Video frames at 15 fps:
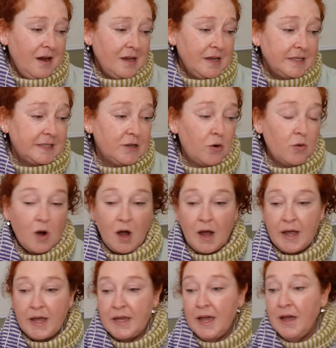So
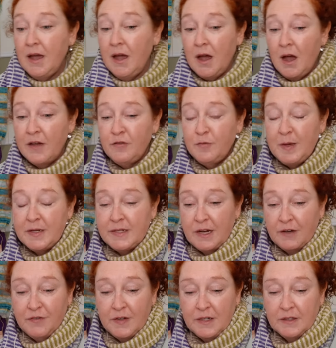I've been
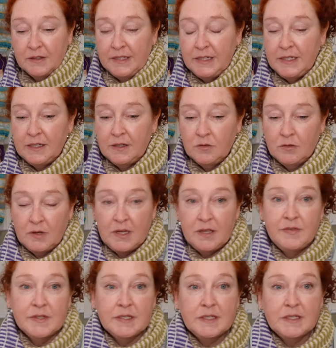definitely in
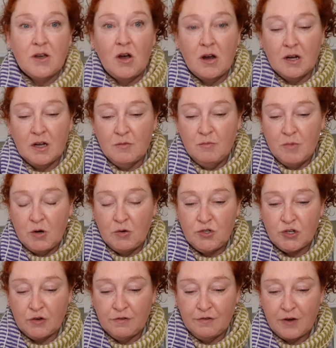the sock
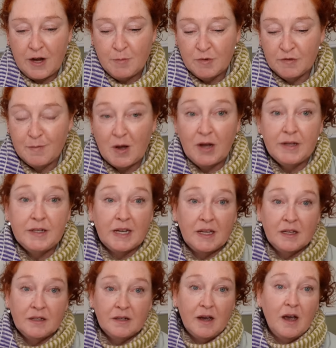mojo frame of mind,
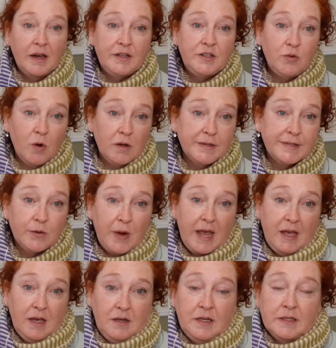and I do also
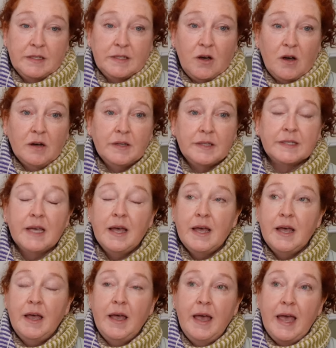hand knit socks.
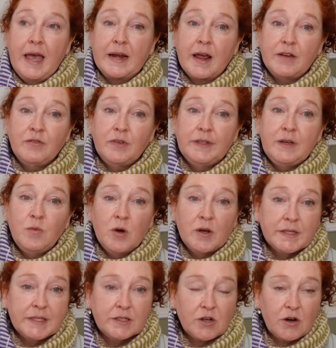And I really want
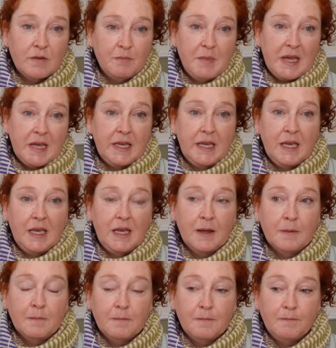to start
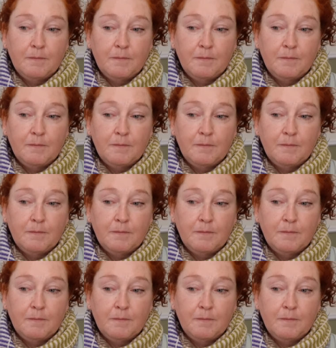making